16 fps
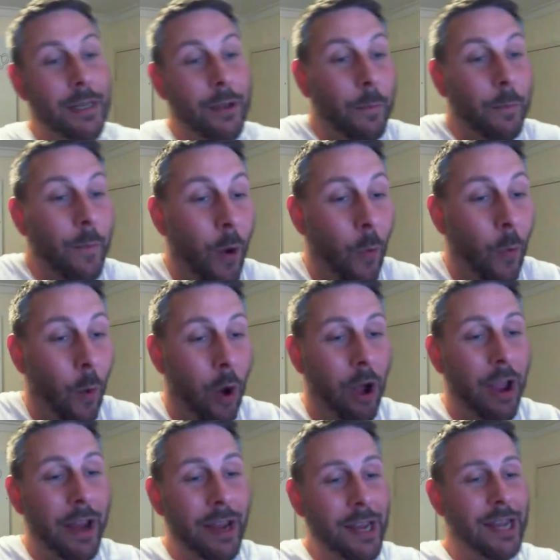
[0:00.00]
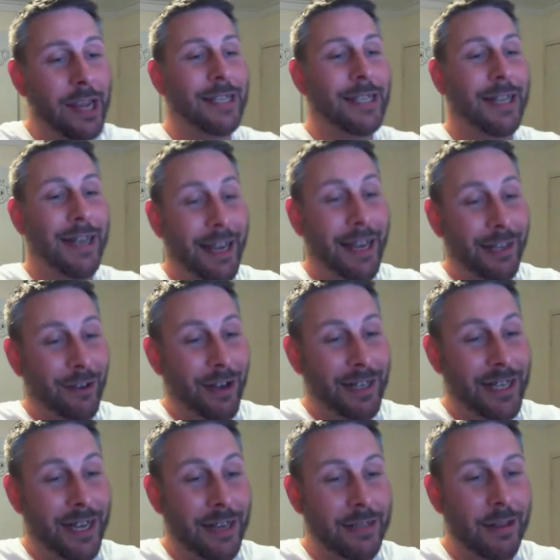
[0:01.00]
Why is it Nikola
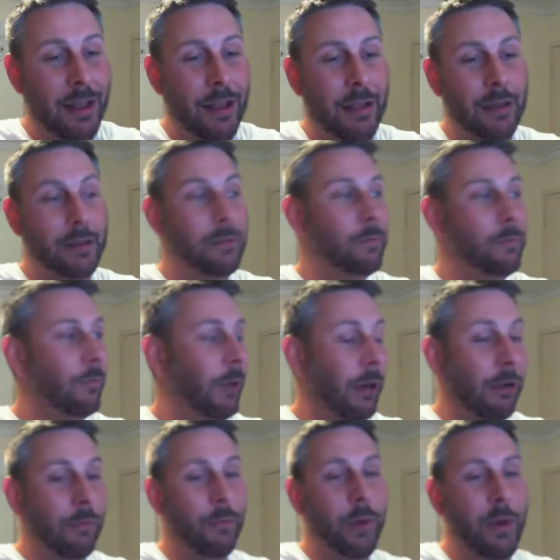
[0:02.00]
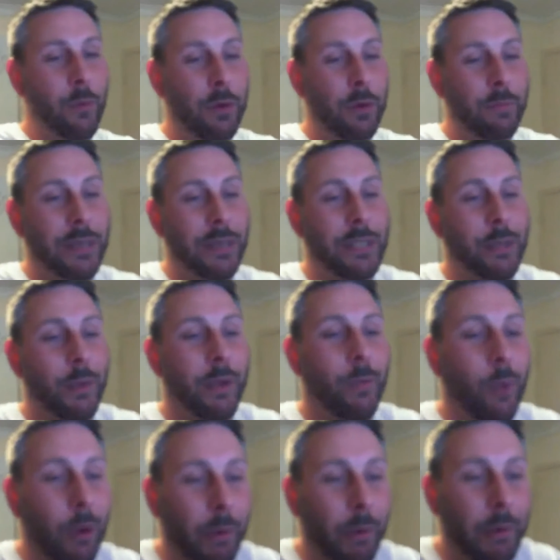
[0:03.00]
Tesla? Well, we wouldn't be doing
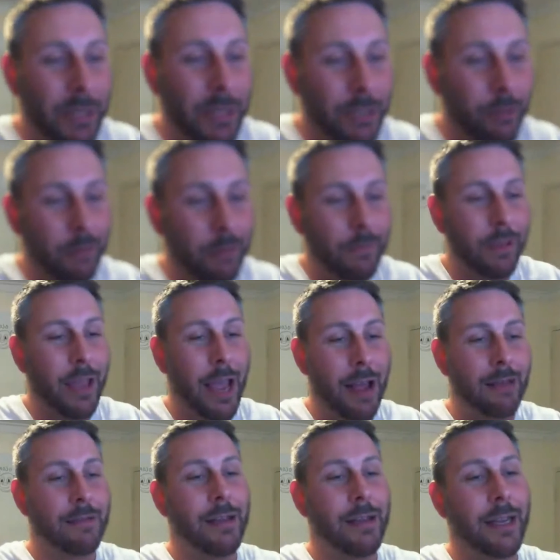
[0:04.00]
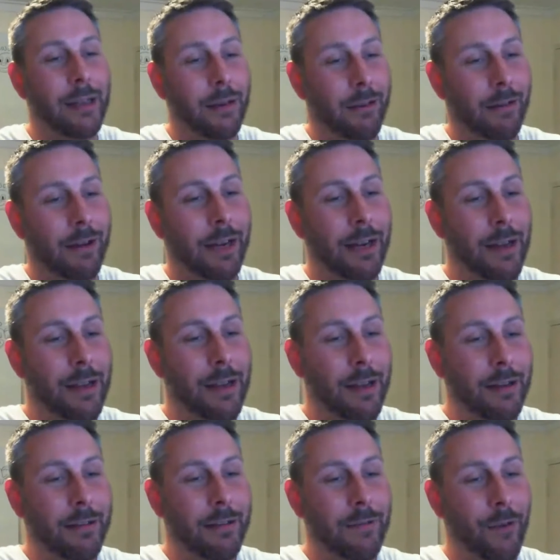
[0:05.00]
what we were doing without Nikola,
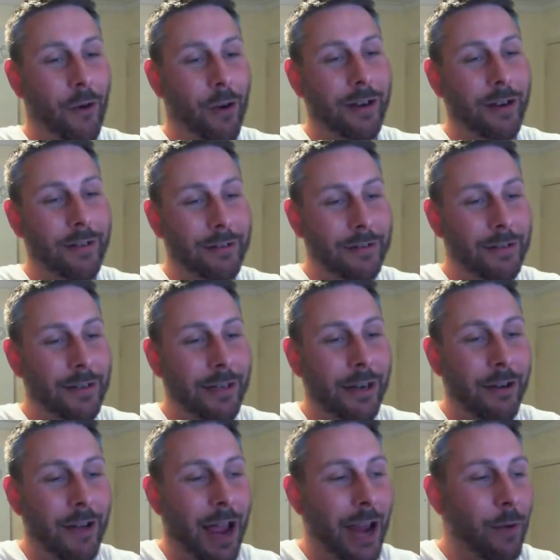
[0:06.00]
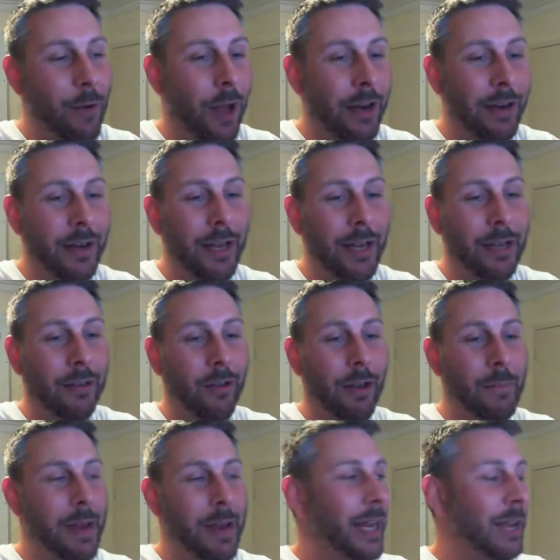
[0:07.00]
right? You know, A1 to Nikola,
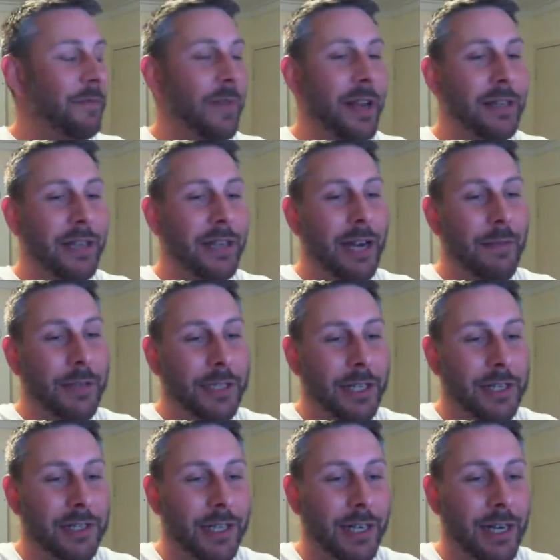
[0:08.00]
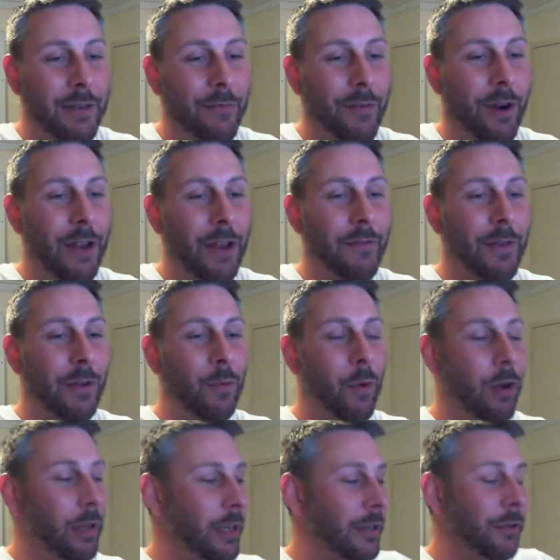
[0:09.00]
man, he invented everything that's sitting in front of you
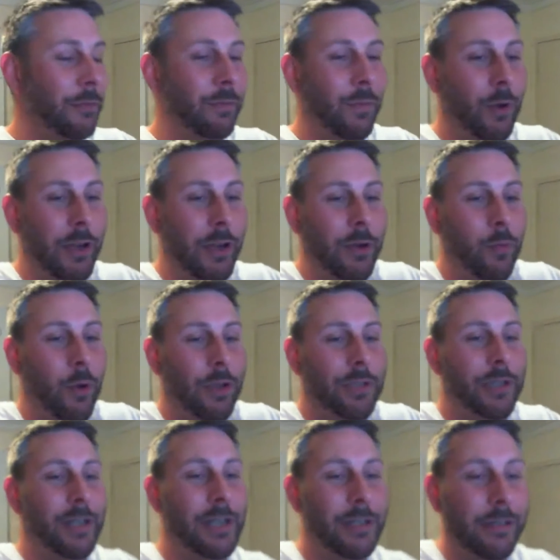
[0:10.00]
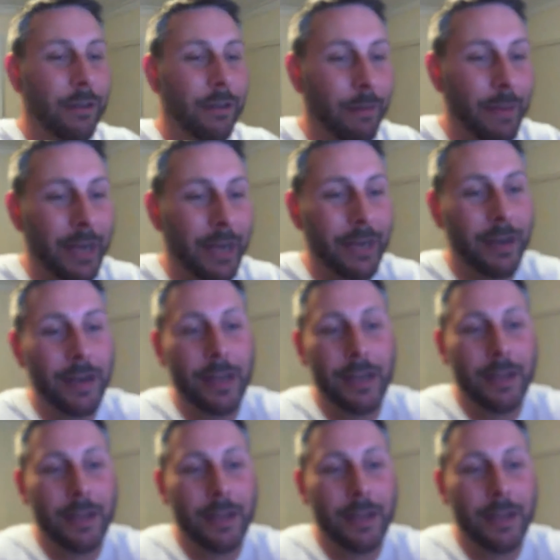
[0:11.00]
while you're watching this. You know what I mean?